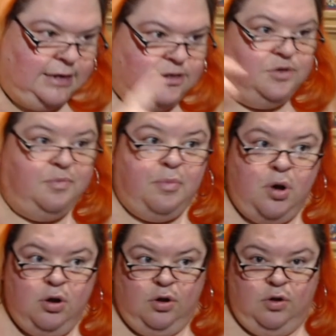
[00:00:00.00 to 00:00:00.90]

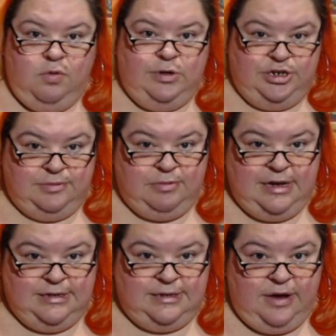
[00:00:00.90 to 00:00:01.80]
tomorrow, which is
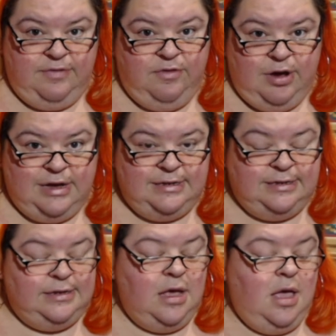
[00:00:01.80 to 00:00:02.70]
Wednesday for us,
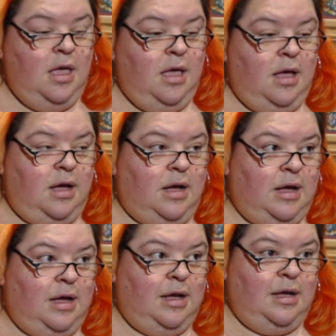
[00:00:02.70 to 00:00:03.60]

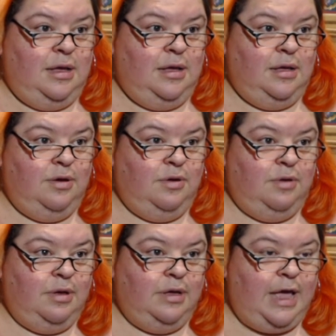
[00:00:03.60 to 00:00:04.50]

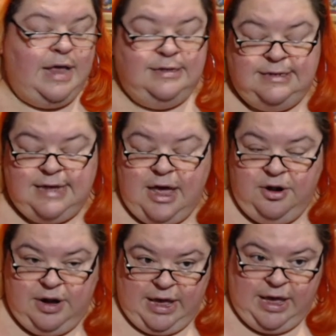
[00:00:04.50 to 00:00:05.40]
and
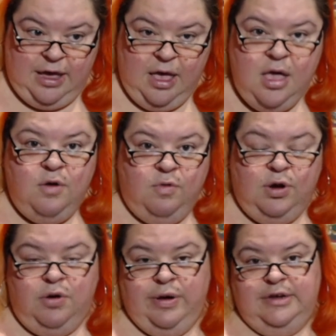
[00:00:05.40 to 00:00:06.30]
Saturday, we're
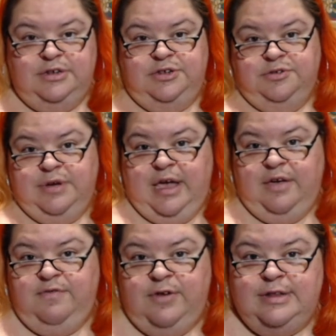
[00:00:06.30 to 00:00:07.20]
going to a
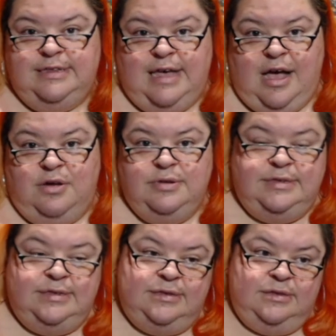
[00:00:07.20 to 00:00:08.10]
friend's
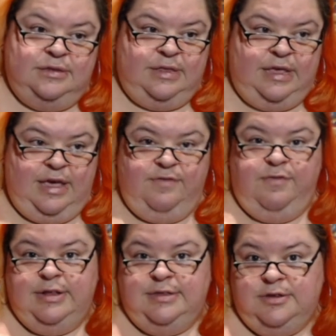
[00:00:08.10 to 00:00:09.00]
house. The
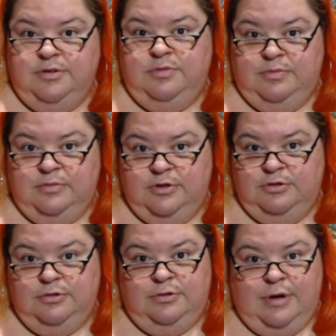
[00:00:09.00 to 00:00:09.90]
friends
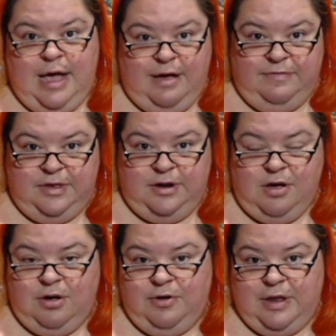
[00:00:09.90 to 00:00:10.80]
who have the
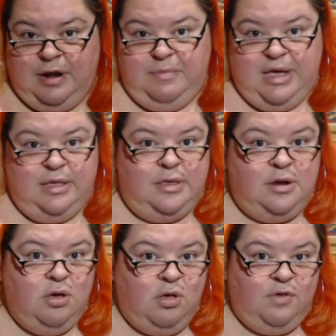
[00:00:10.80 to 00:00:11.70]
daughter that I'm making the
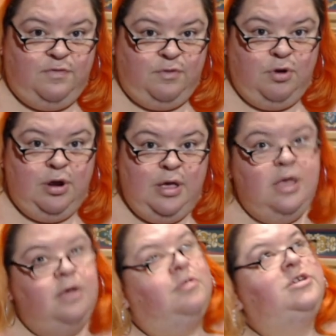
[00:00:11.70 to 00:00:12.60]
doll for,
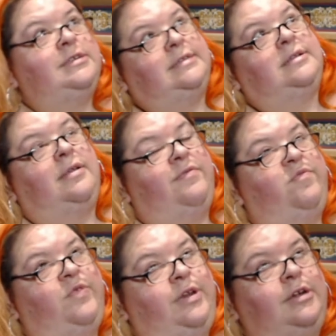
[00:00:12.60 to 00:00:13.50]
just still
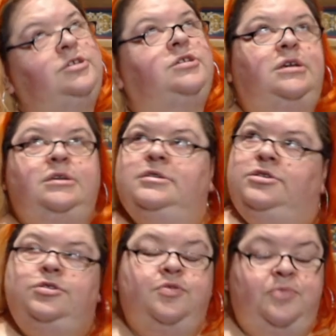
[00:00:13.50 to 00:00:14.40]
haven't finished, because
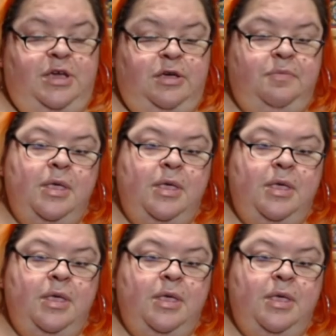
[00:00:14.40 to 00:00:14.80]
you know me.